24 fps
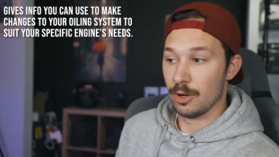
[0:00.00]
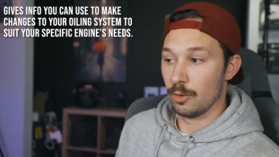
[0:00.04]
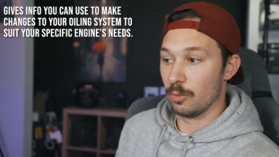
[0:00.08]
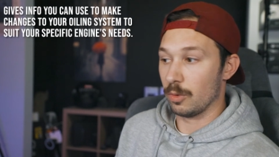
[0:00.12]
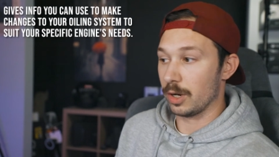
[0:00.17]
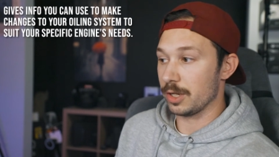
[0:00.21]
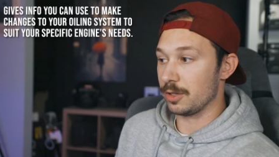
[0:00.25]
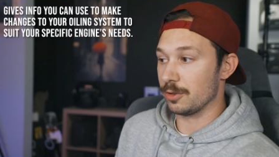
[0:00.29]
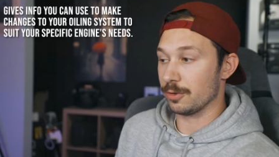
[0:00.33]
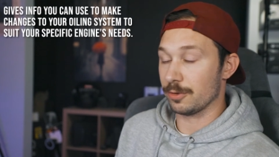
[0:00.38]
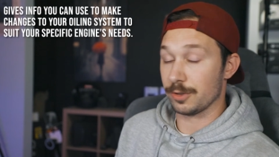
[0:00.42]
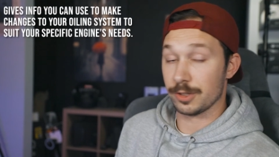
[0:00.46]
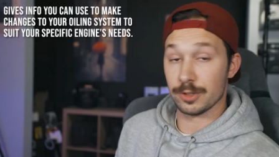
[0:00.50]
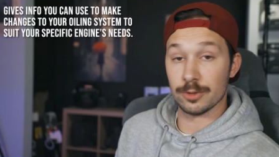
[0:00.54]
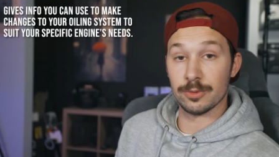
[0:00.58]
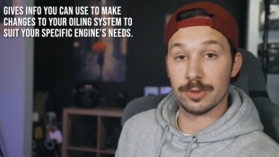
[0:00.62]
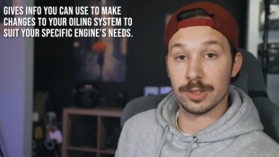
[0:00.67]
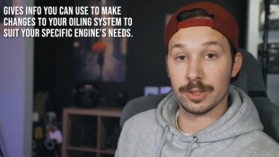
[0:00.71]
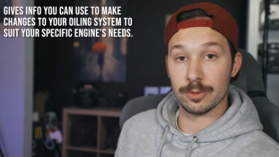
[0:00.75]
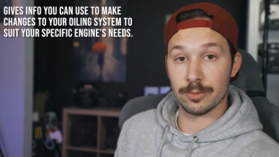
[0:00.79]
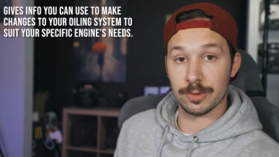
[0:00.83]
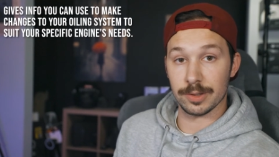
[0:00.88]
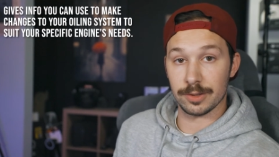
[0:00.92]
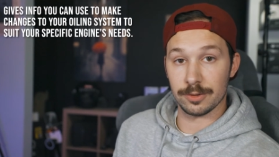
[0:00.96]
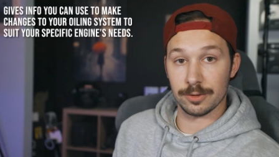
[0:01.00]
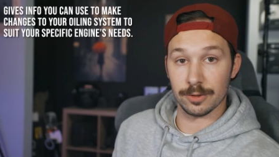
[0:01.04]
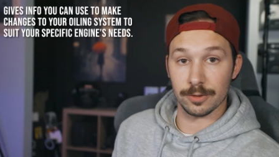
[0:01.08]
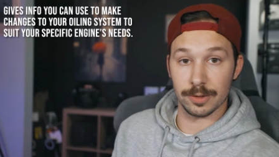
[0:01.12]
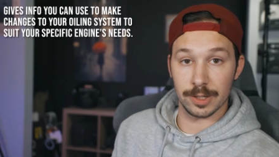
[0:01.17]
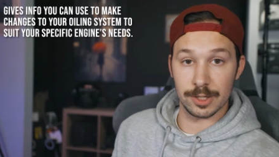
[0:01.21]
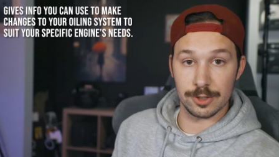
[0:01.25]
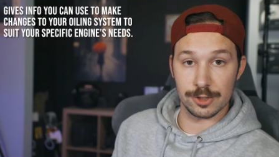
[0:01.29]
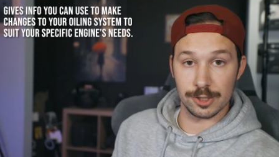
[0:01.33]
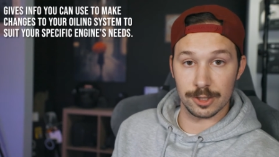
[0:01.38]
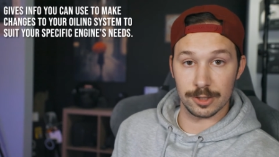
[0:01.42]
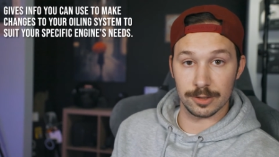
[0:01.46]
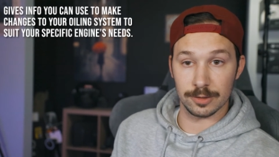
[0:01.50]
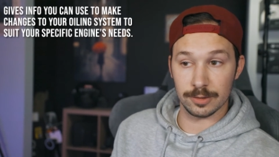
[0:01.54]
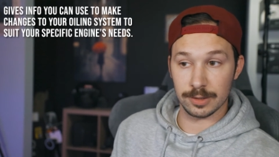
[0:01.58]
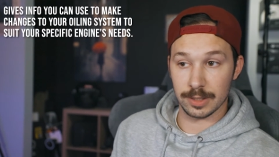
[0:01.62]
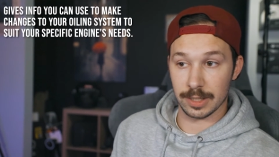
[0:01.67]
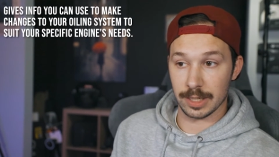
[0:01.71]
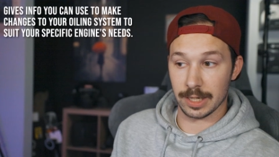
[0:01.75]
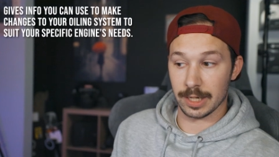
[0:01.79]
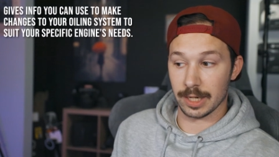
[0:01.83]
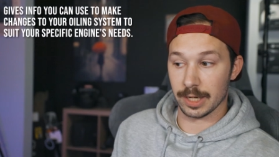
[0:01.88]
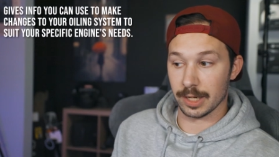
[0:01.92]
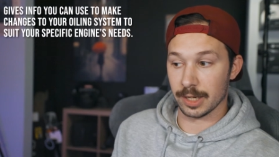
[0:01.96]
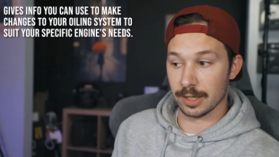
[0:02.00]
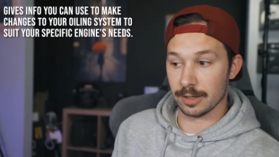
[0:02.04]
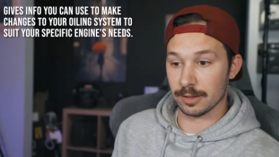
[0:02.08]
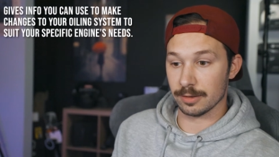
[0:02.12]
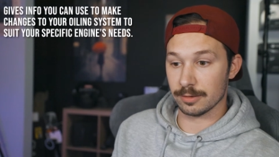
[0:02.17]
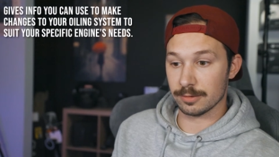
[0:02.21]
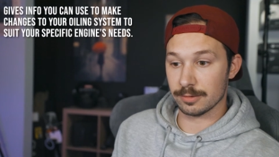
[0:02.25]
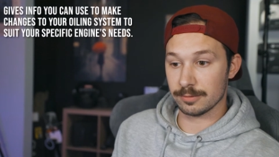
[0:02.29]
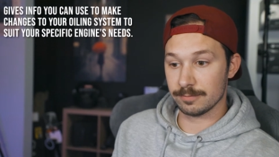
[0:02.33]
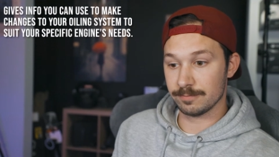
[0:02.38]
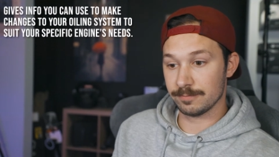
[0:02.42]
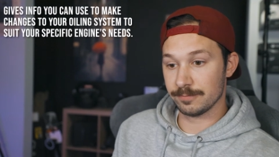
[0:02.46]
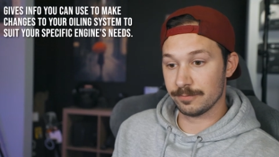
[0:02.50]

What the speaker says: what you're doing with your engine and